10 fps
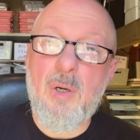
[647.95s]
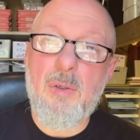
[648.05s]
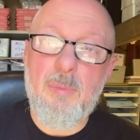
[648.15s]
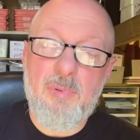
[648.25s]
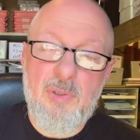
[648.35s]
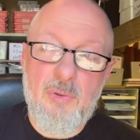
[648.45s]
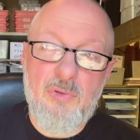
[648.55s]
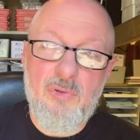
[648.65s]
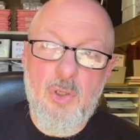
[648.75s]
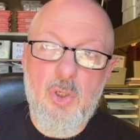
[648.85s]
and it
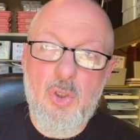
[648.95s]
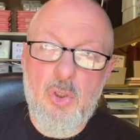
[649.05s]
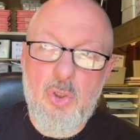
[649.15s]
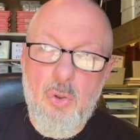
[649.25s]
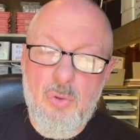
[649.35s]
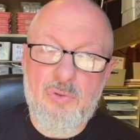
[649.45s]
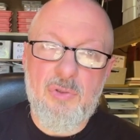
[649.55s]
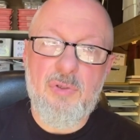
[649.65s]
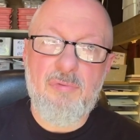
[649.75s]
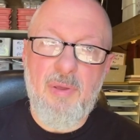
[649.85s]
produces a lot
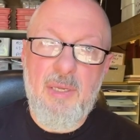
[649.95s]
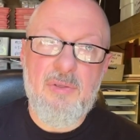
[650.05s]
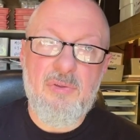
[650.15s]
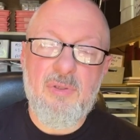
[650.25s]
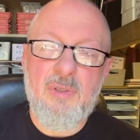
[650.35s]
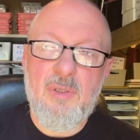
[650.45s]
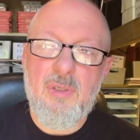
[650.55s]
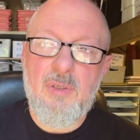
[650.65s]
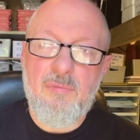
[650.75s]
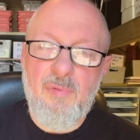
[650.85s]
of heat
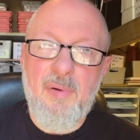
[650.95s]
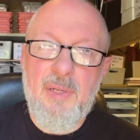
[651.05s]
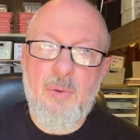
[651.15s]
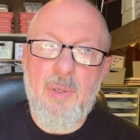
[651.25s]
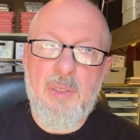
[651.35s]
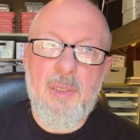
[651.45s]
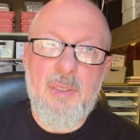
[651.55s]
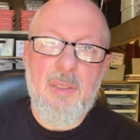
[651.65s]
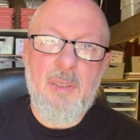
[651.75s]
very quickly.